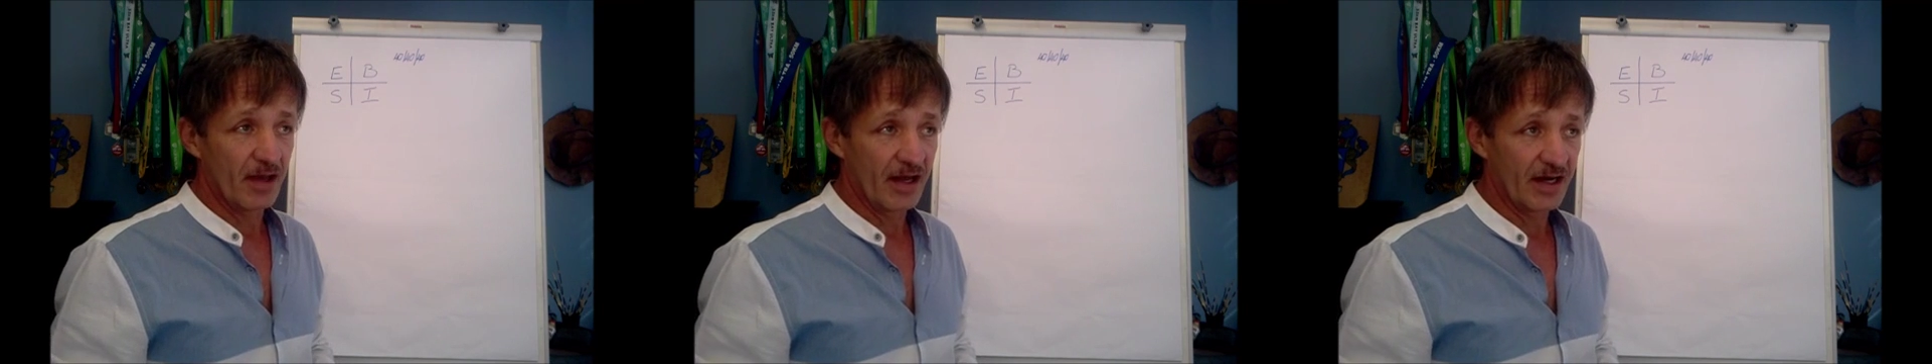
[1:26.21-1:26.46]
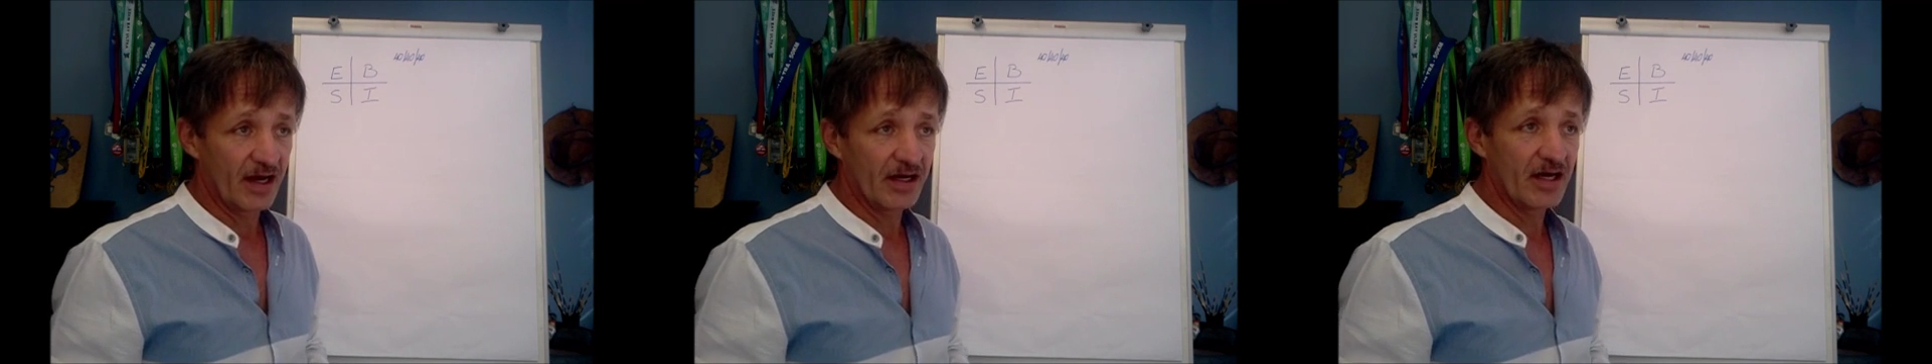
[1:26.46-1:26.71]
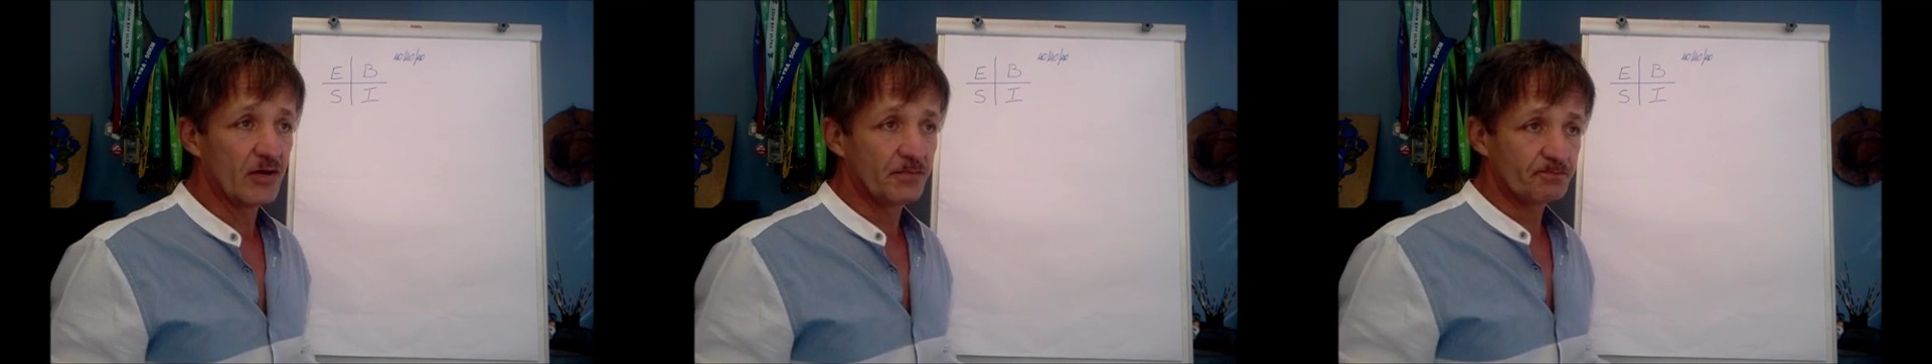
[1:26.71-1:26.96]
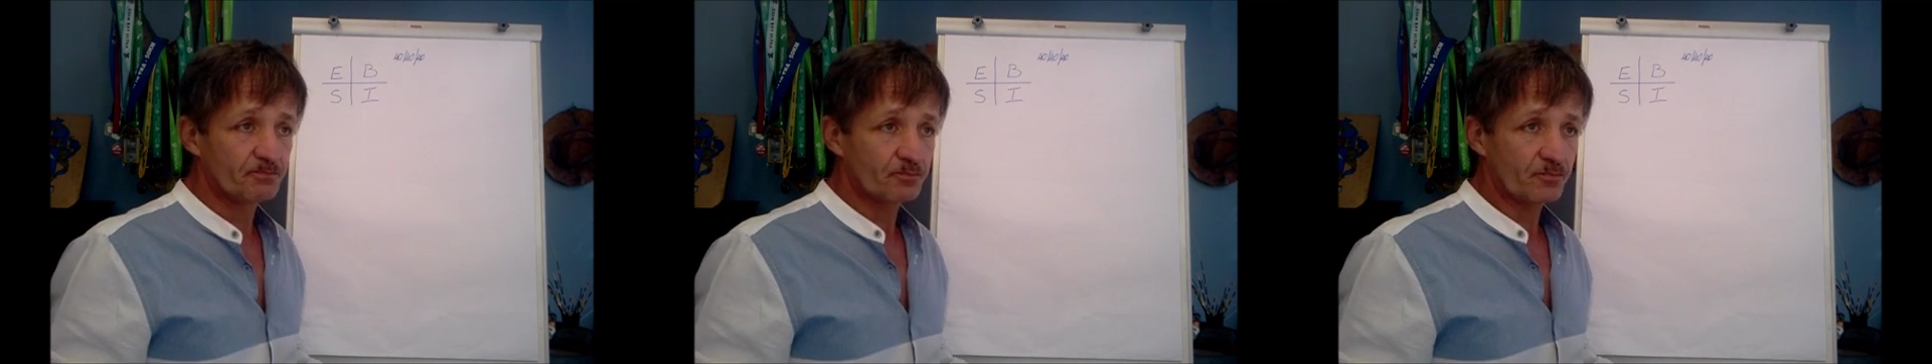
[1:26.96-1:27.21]
And I
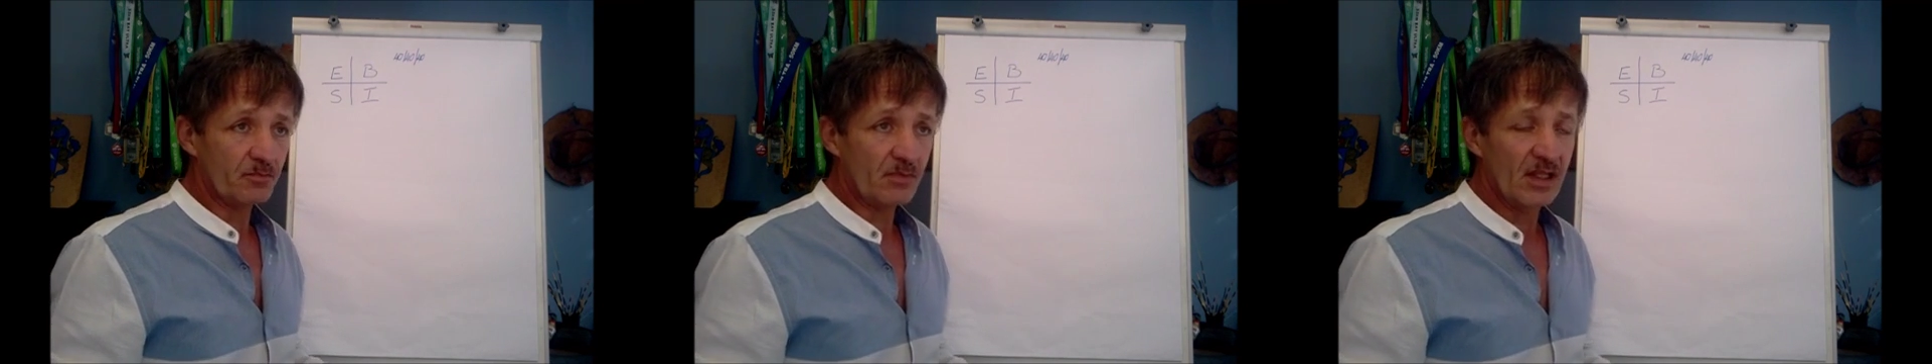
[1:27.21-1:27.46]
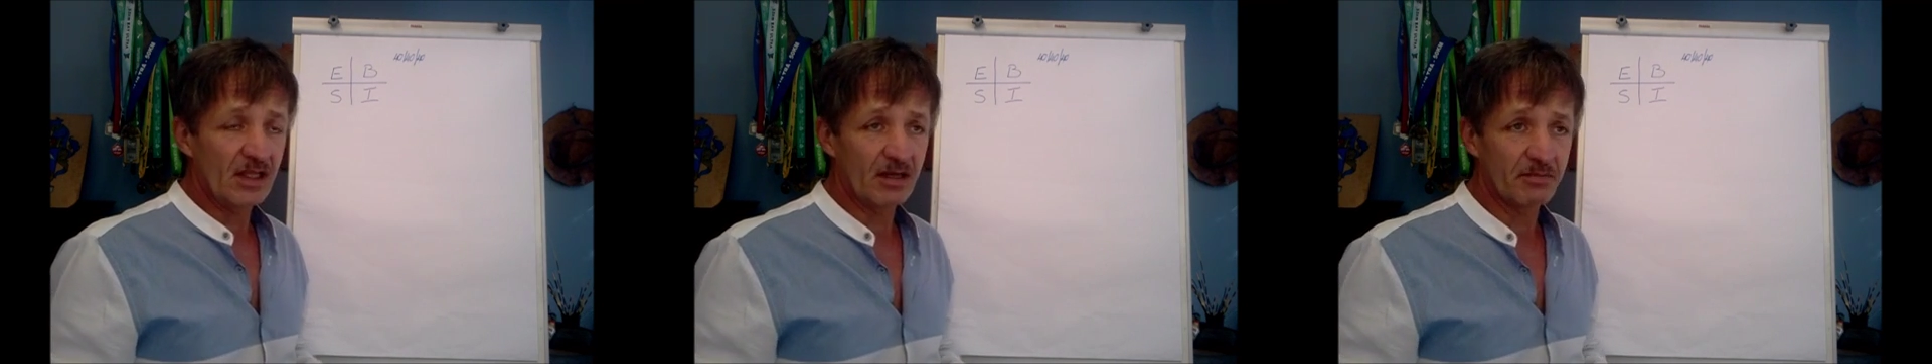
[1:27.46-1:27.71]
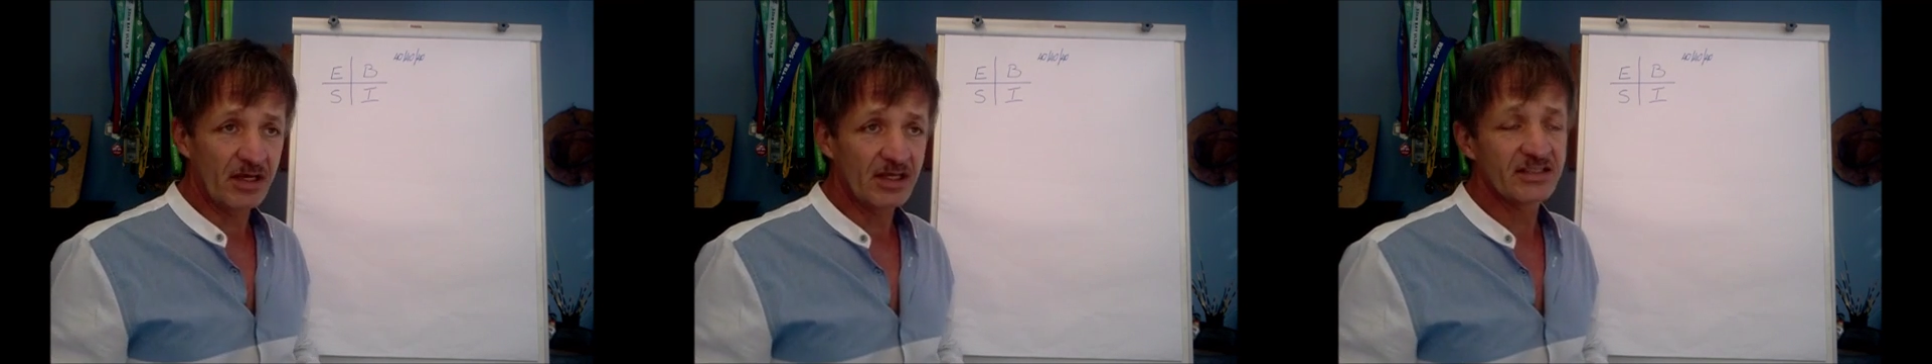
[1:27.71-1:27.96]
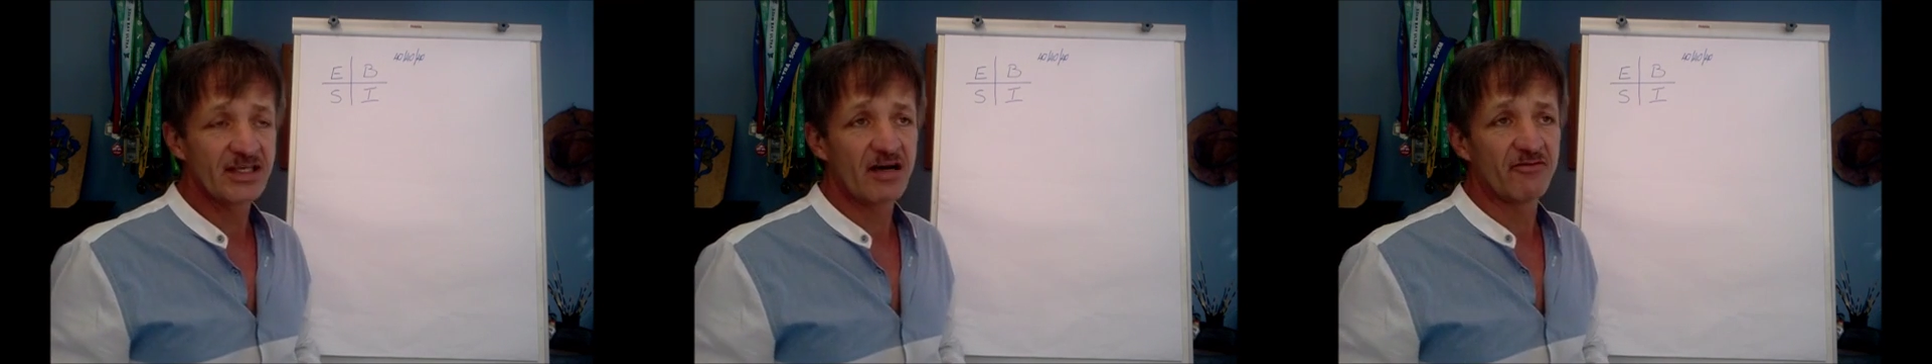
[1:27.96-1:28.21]
know that being
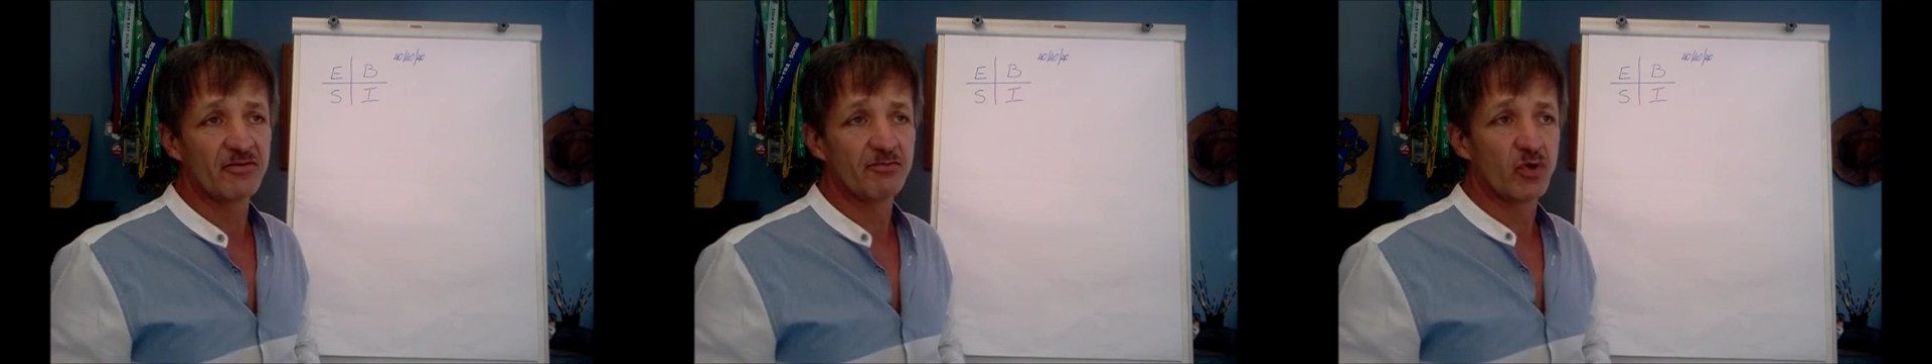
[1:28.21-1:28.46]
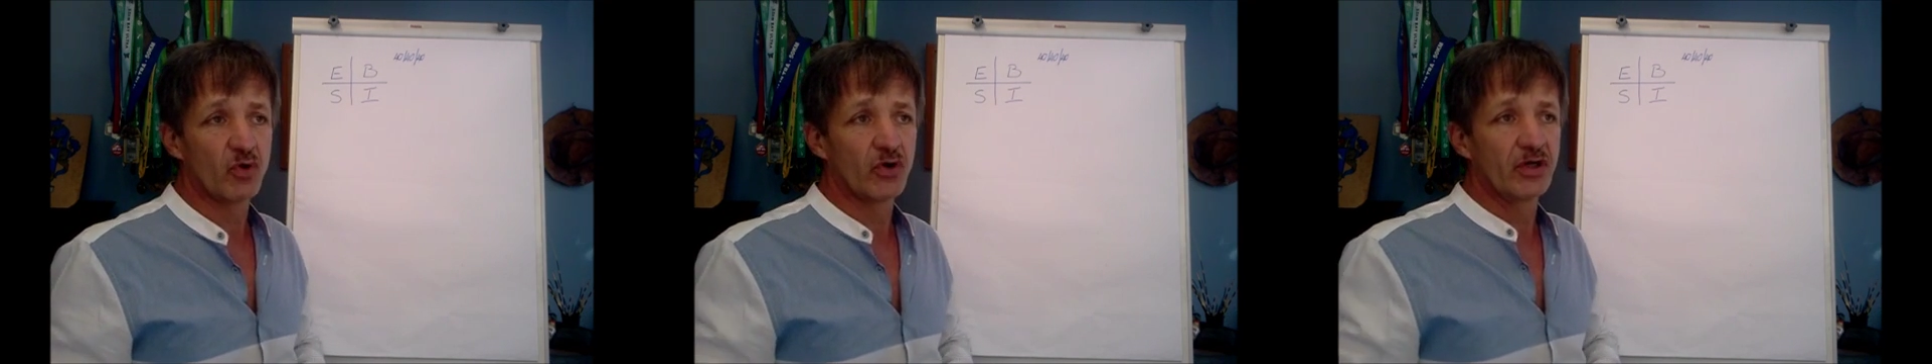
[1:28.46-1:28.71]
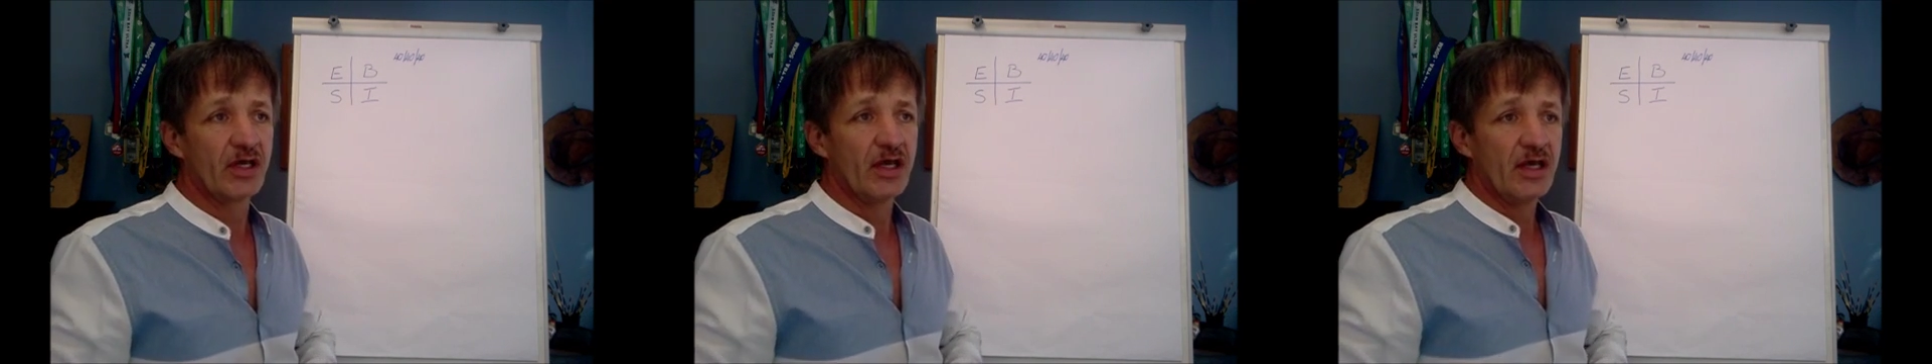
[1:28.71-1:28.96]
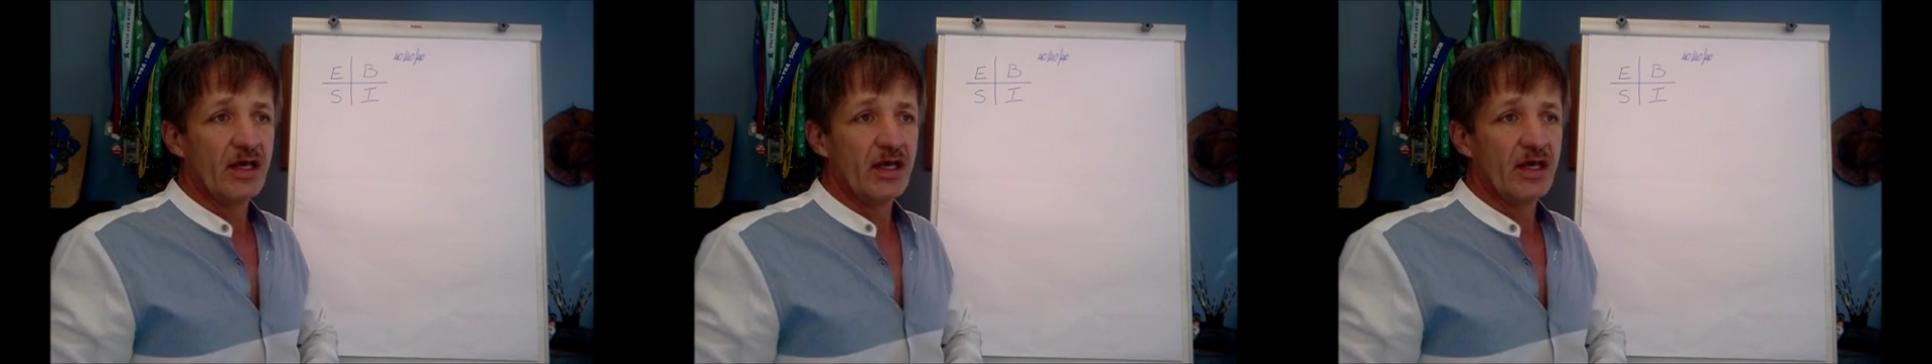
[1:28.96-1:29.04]
self-employed,